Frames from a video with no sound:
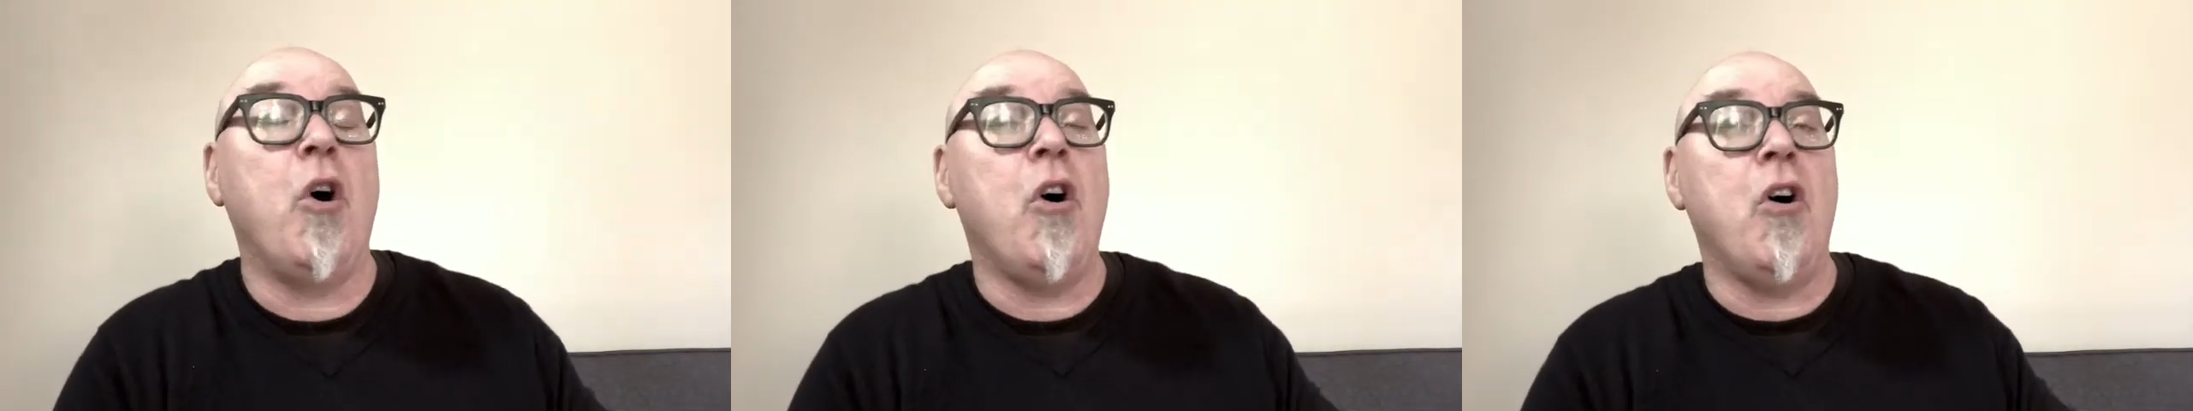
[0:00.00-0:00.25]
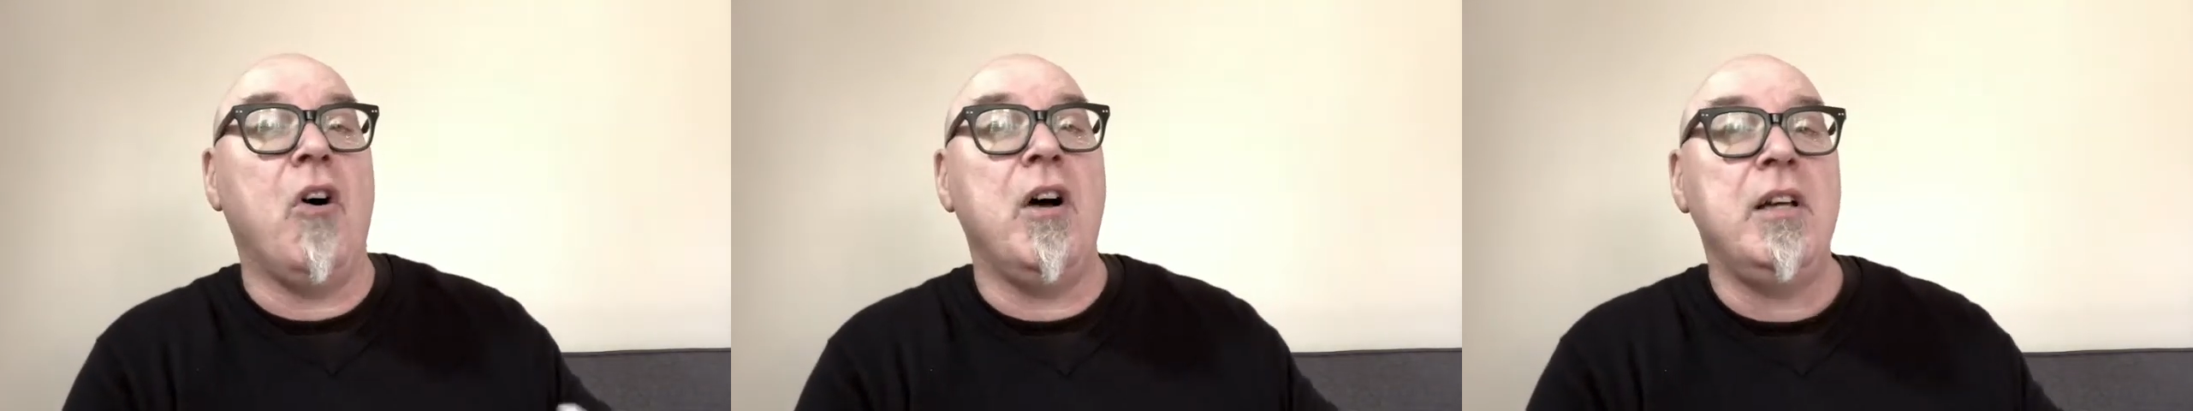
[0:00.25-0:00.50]

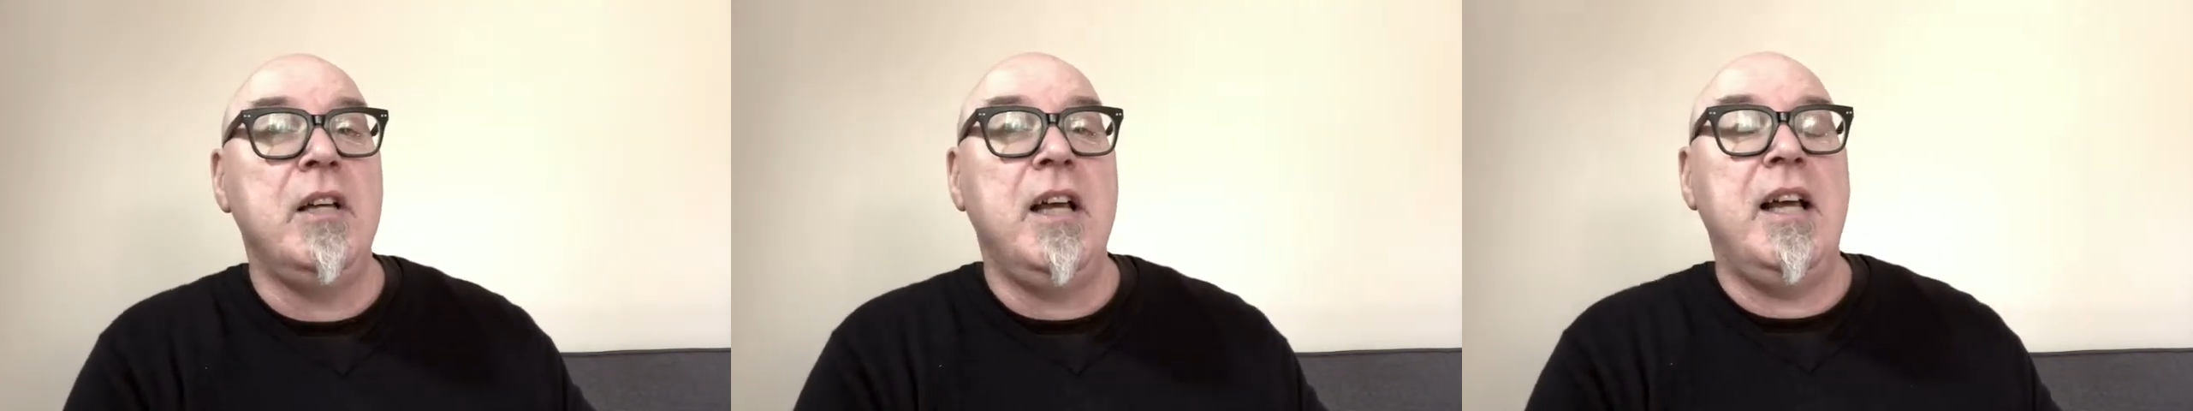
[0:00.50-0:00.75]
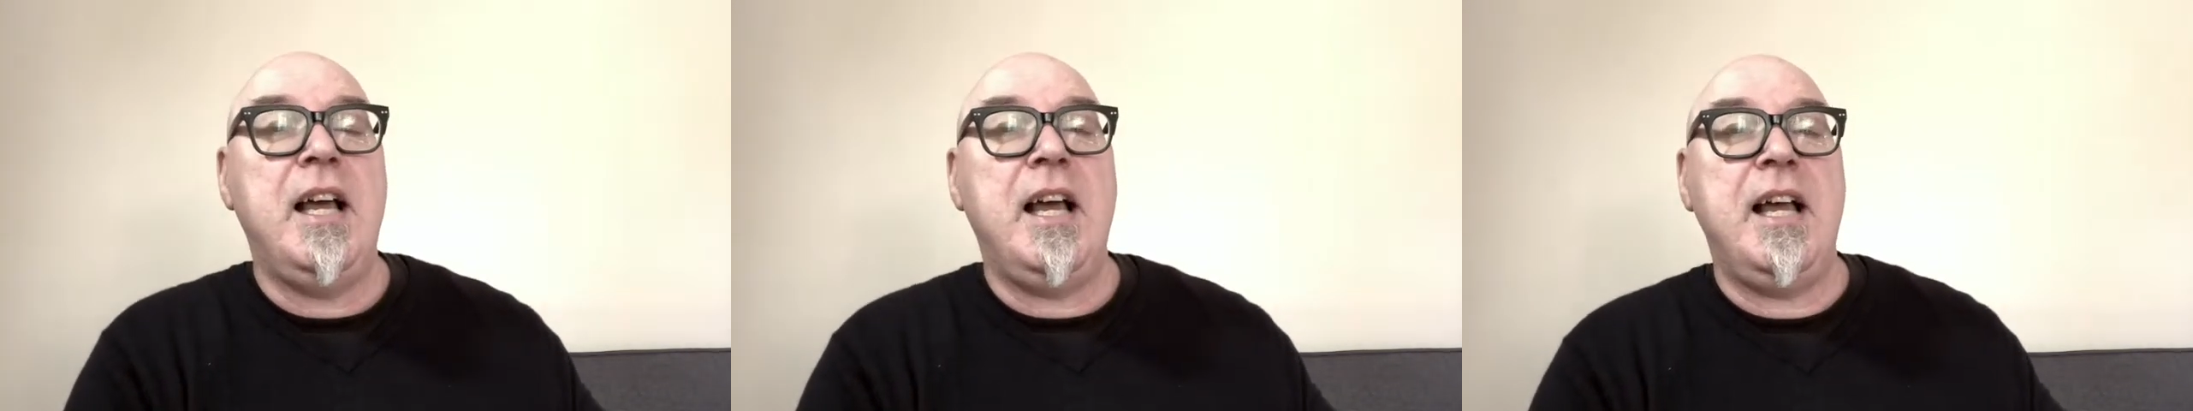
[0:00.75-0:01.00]
Or,
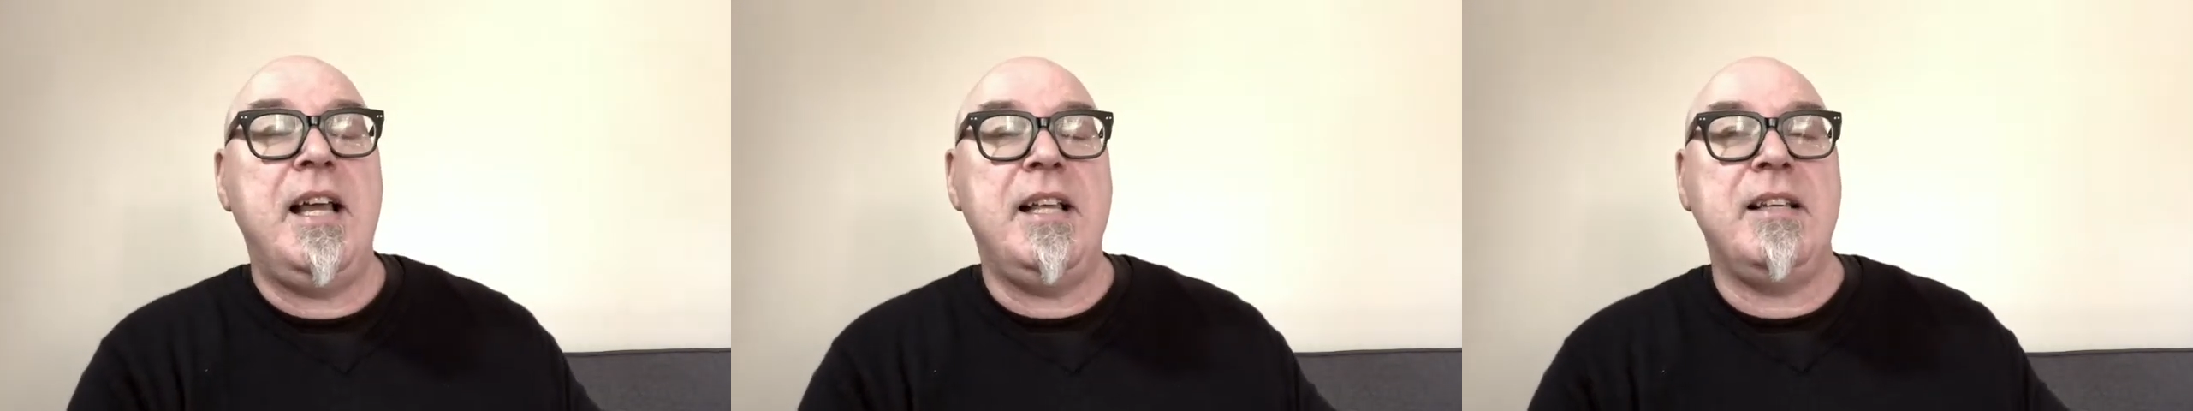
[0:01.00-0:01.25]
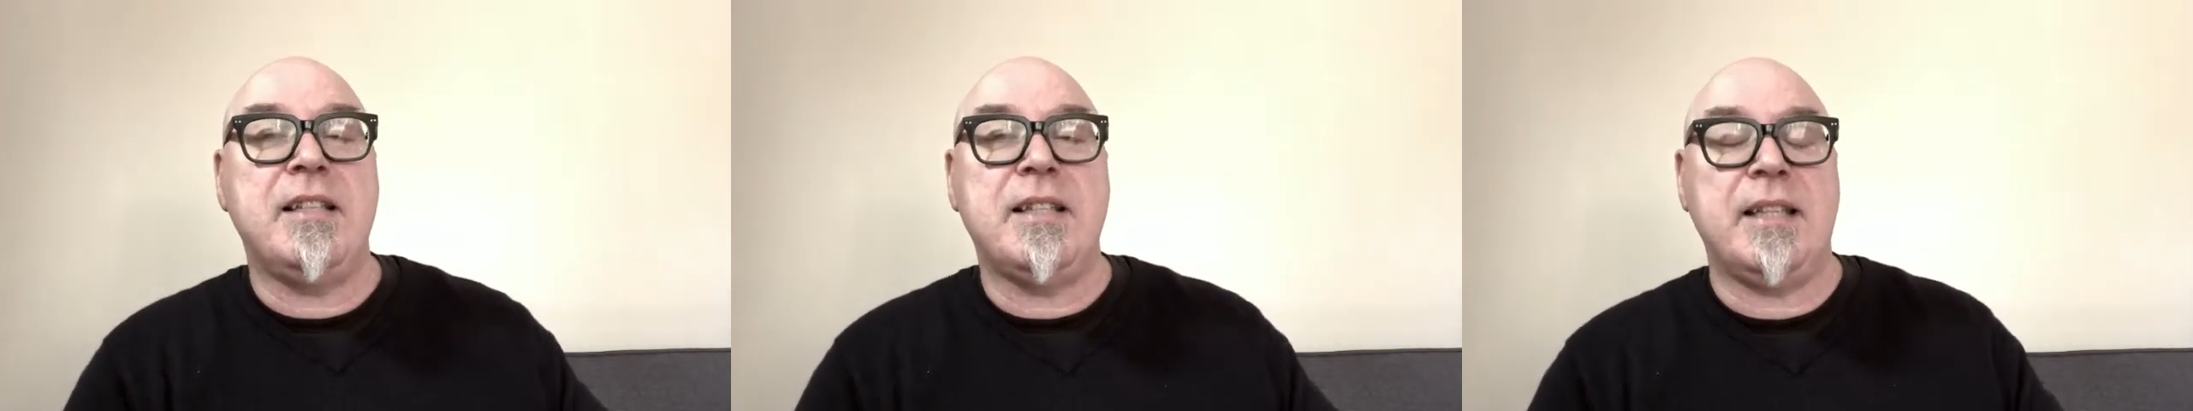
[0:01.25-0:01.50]

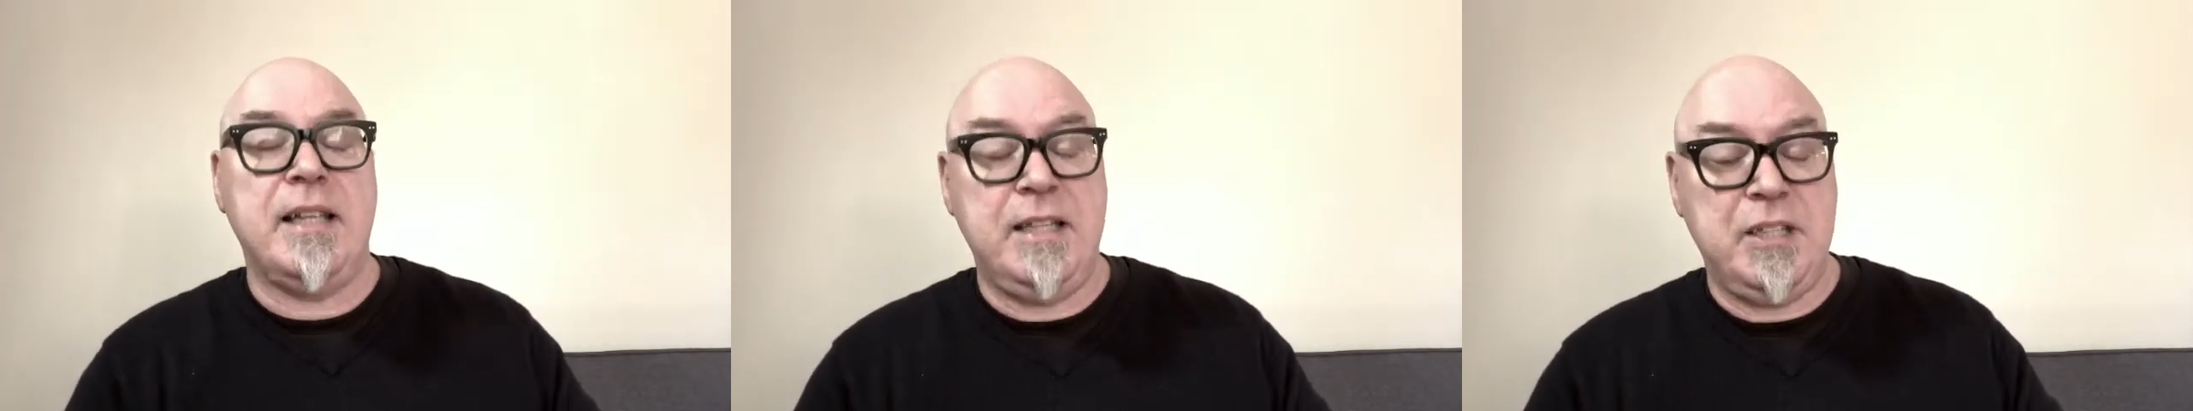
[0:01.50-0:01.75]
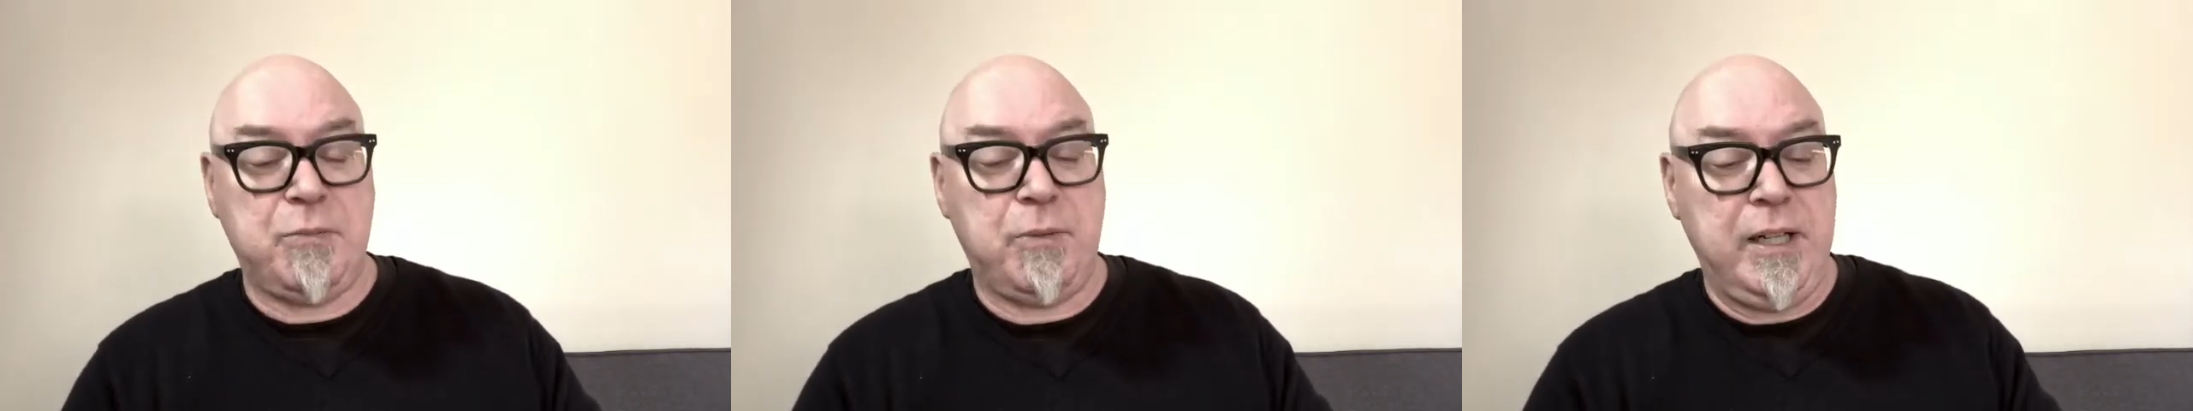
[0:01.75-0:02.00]
as
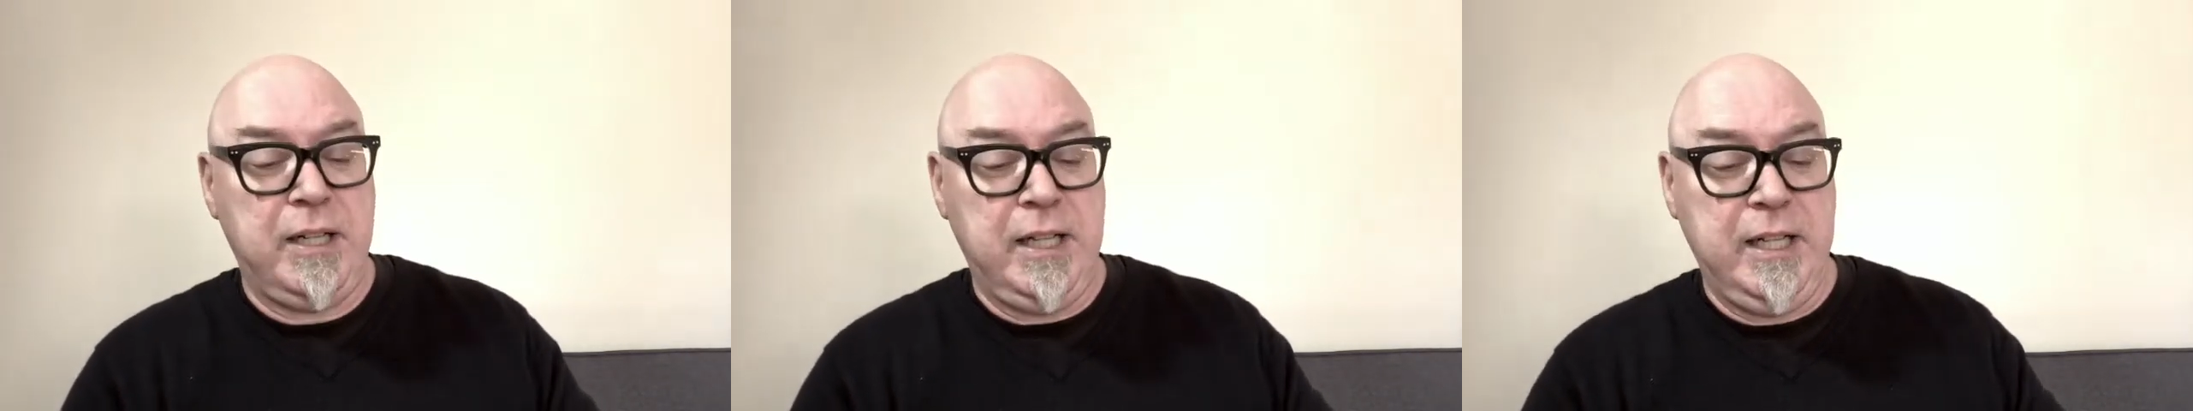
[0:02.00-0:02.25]
is written